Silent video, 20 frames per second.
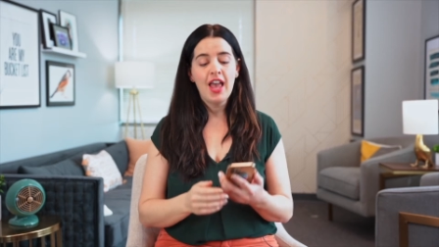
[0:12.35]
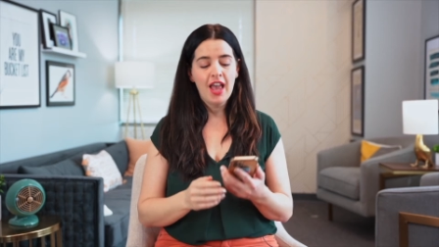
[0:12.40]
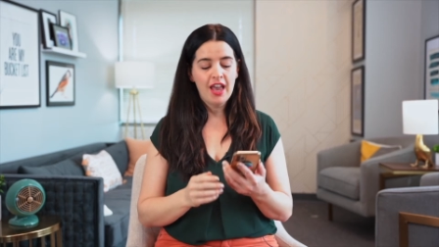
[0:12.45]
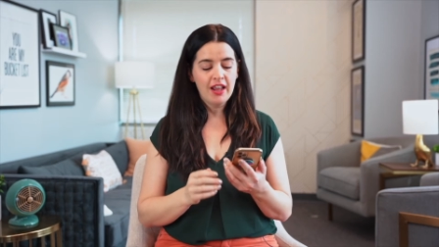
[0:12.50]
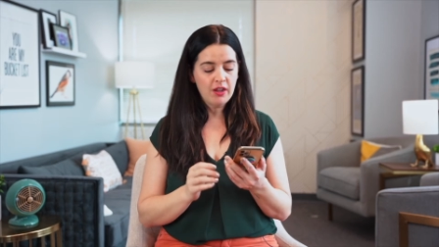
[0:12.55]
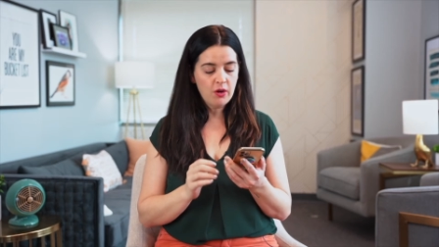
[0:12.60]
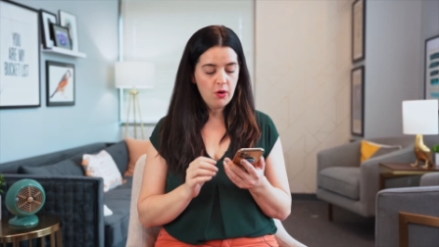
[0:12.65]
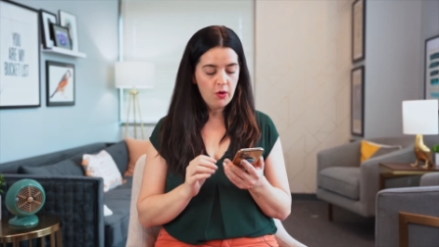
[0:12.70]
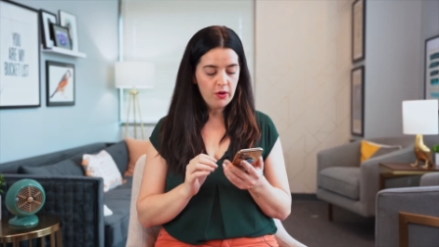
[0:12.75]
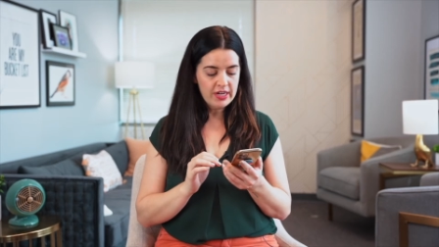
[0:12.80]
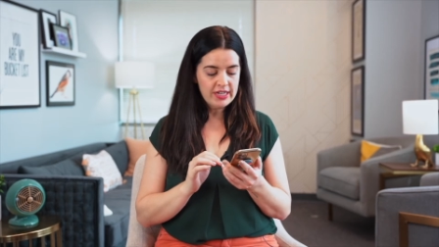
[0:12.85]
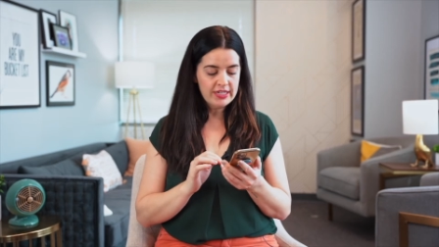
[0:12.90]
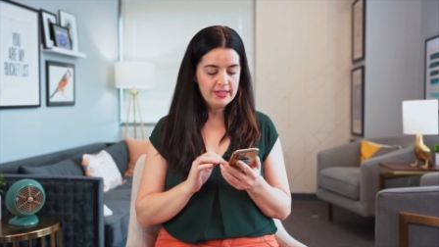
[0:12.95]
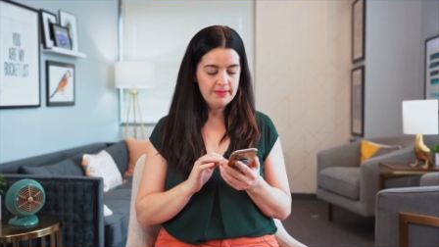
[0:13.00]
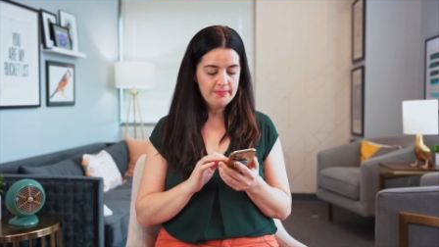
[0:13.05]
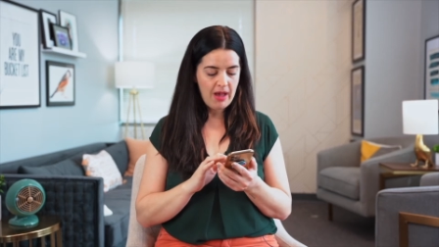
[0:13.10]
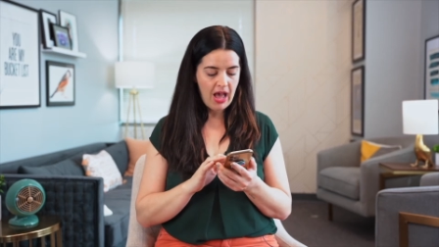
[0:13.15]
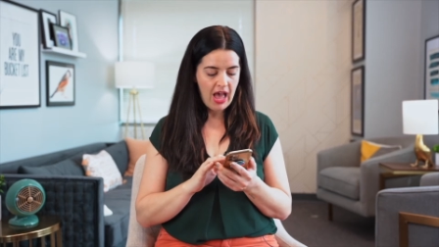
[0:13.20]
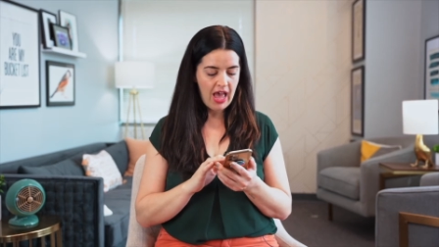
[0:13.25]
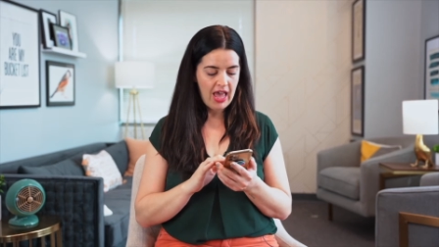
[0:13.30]
And according to
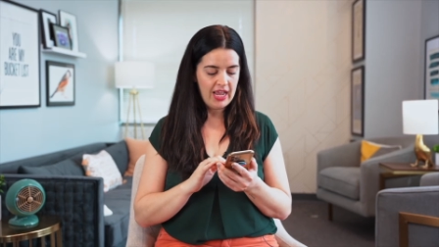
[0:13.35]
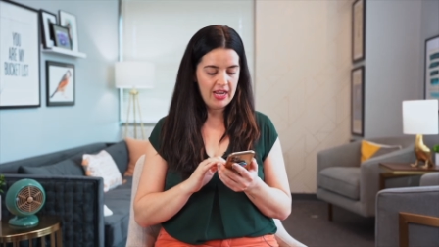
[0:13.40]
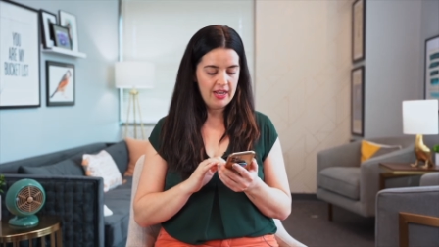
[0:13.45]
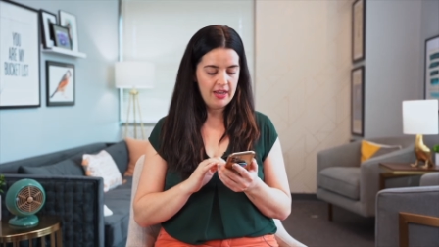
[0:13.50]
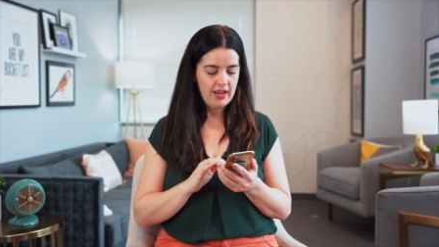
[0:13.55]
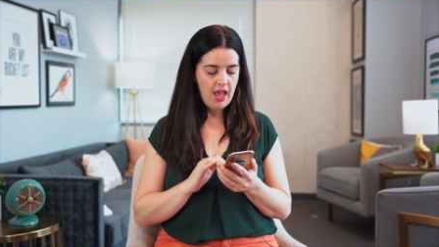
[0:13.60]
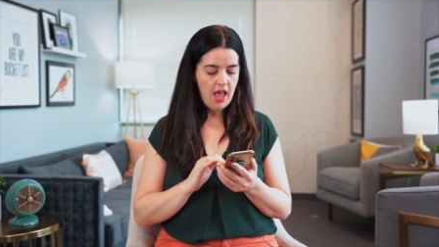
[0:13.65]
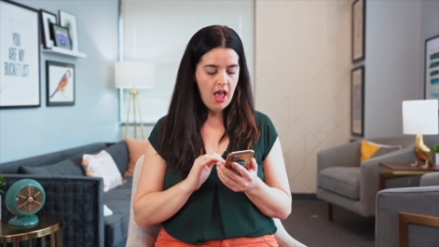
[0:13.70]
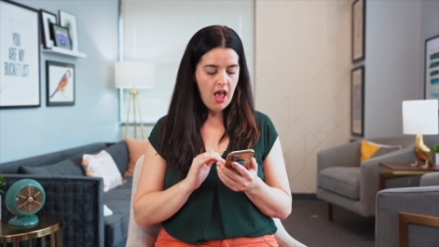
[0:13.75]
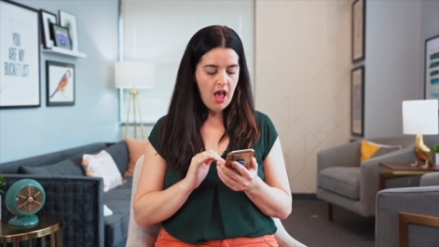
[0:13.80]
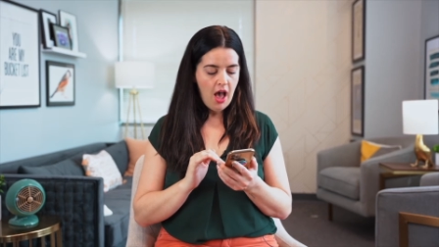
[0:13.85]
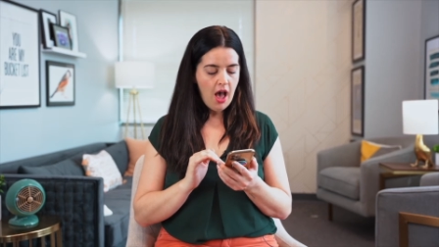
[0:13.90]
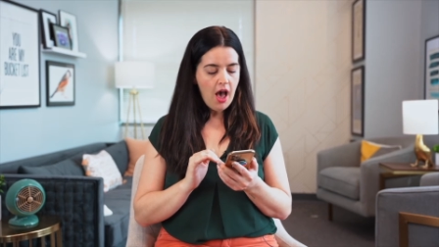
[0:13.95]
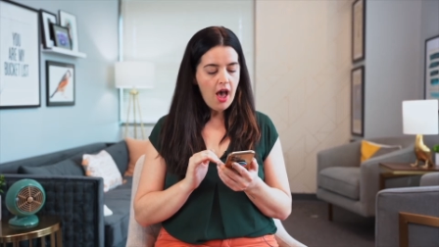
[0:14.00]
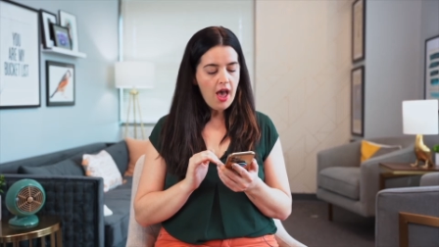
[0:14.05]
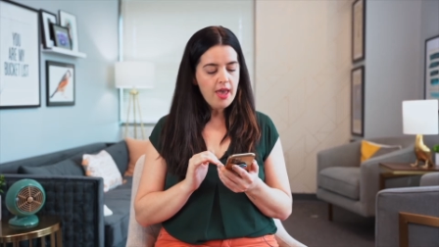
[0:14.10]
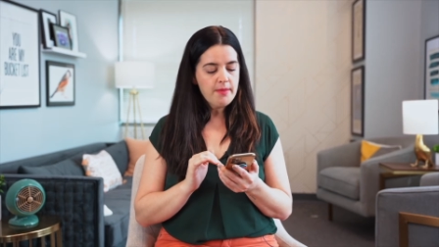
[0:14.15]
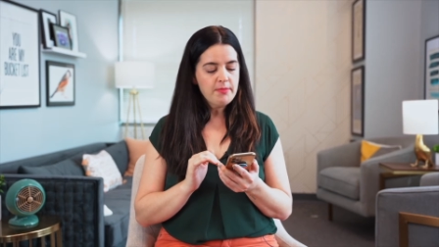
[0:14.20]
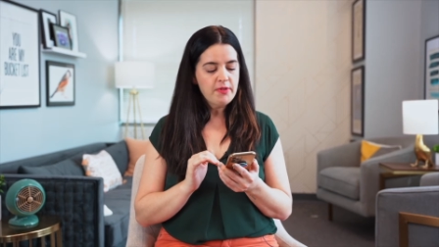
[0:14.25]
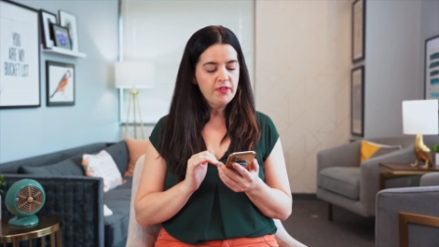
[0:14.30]
mine,
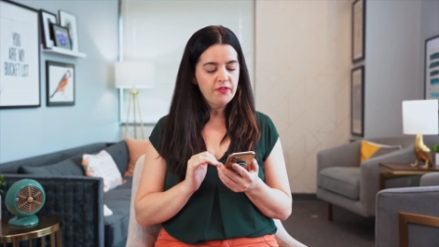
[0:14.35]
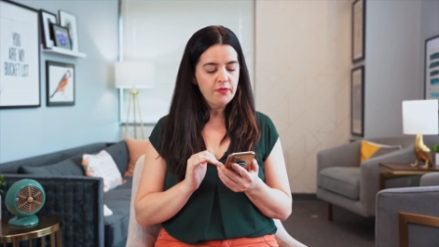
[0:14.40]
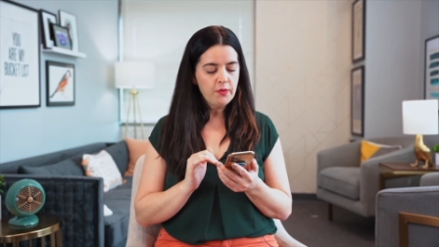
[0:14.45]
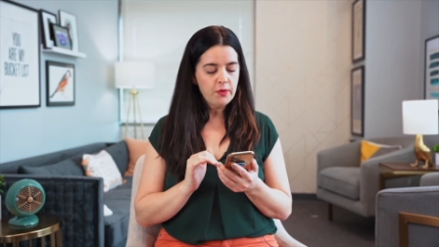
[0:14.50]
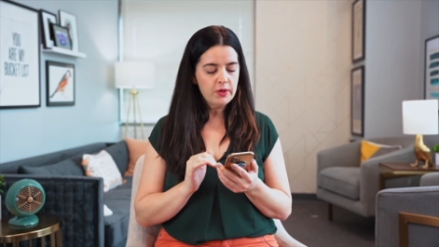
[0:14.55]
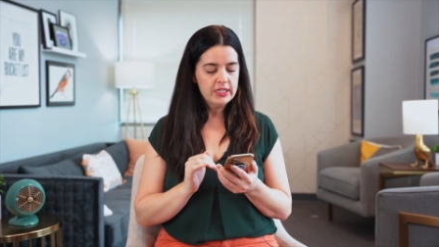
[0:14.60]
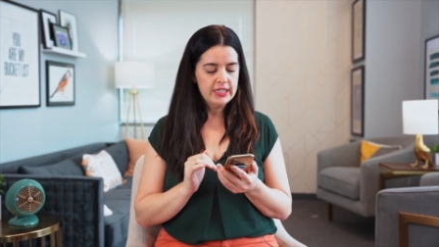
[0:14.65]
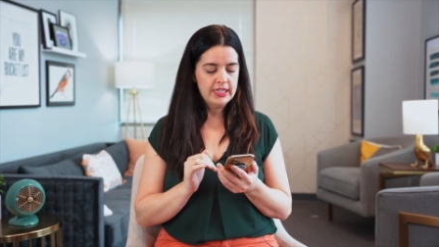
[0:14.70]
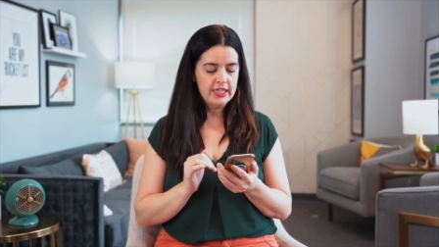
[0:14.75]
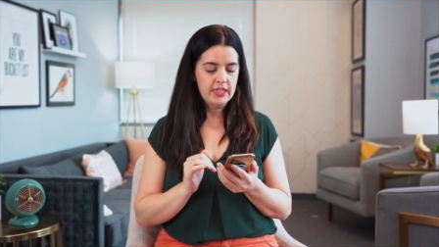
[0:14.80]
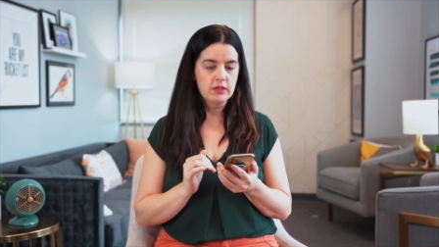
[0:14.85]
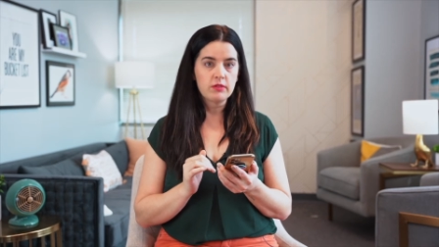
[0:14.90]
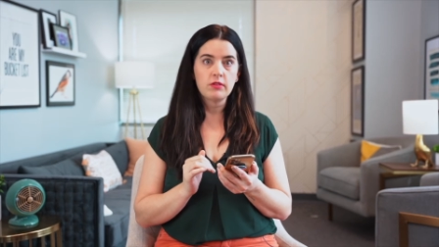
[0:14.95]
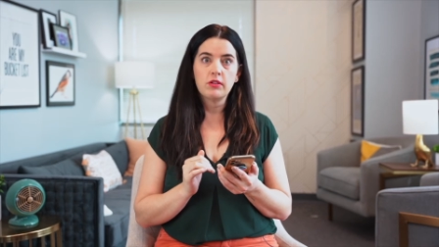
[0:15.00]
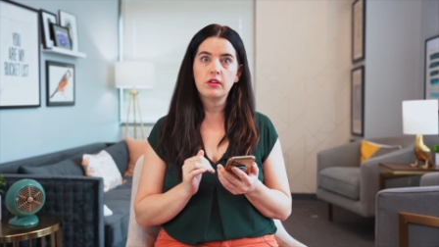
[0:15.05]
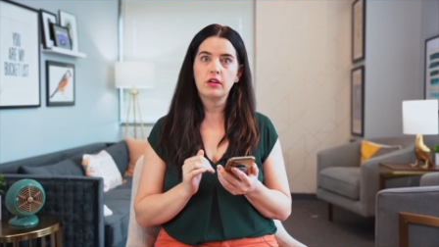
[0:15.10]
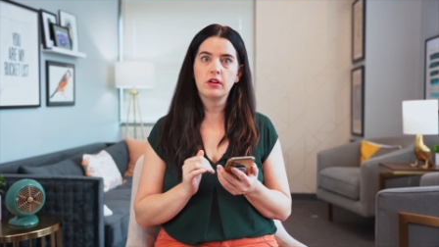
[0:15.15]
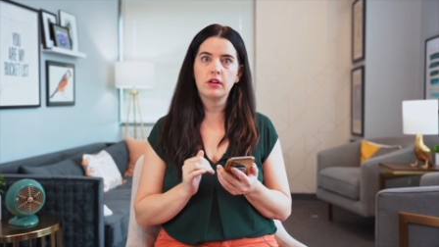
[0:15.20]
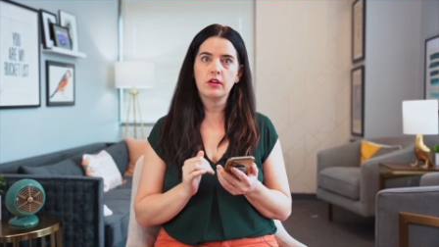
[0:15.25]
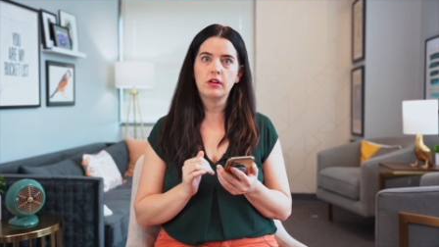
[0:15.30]
I am a
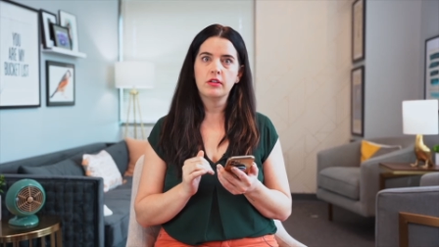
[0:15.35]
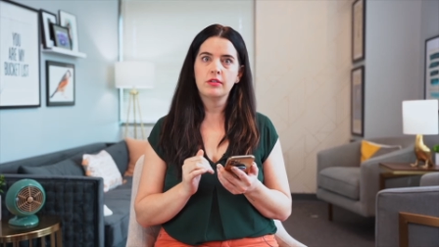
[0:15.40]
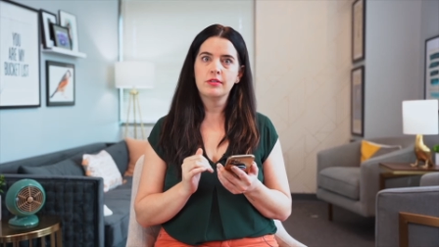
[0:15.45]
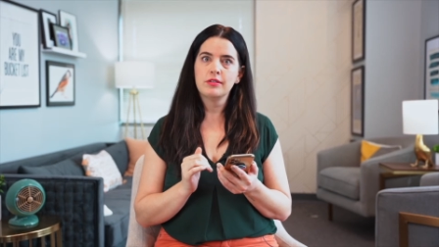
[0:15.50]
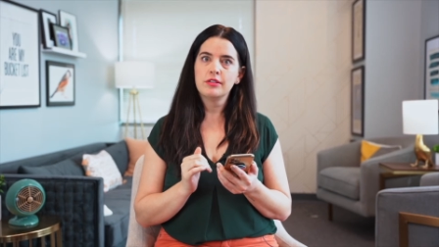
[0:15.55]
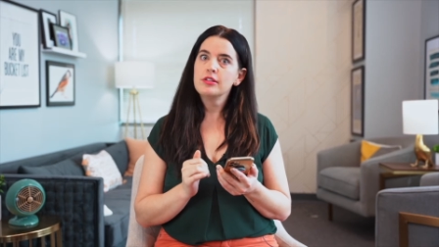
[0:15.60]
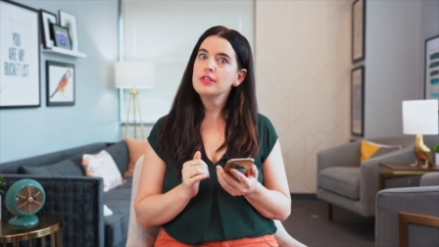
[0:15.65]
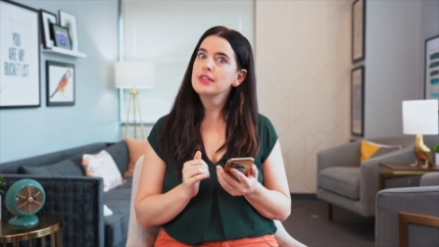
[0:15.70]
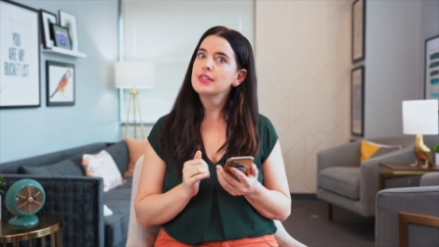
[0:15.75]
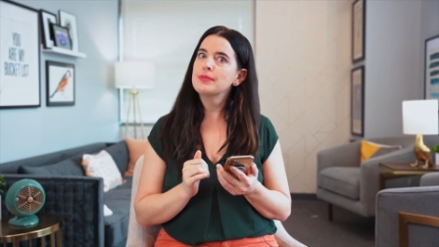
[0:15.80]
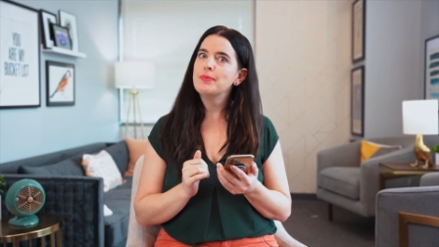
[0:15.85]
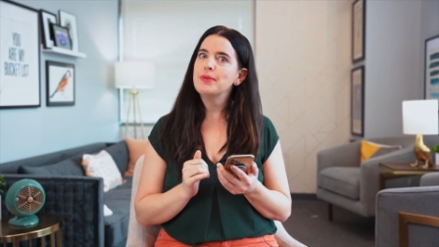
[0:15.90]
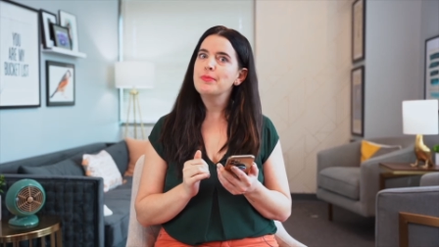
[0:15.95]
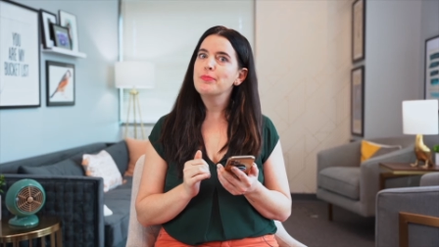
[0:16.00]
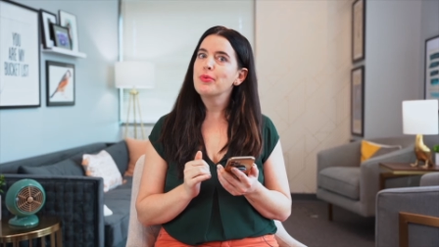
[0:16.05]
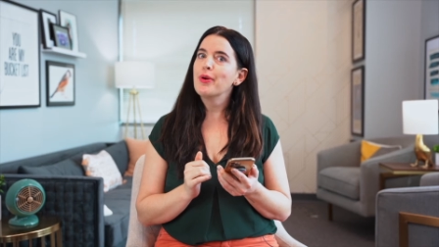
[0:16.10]
14-year-old girl who's just been